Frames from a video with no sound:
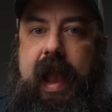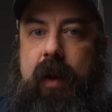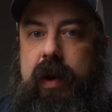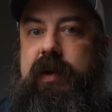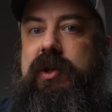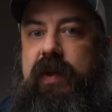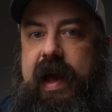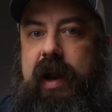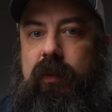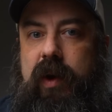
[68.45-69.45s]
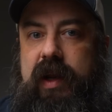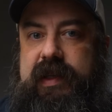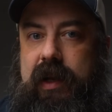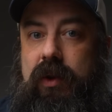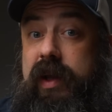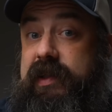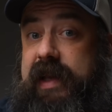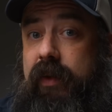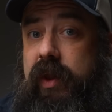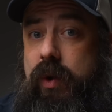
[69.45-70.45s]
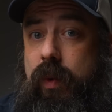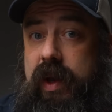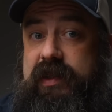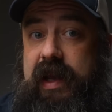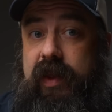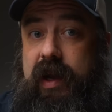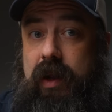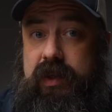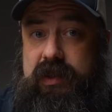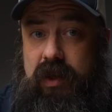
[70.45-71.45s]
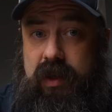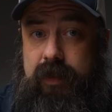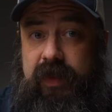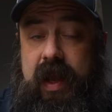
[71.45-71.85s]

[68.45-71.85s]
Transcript: And when you do that, we're gonna take a look and see how the noise and the colors look.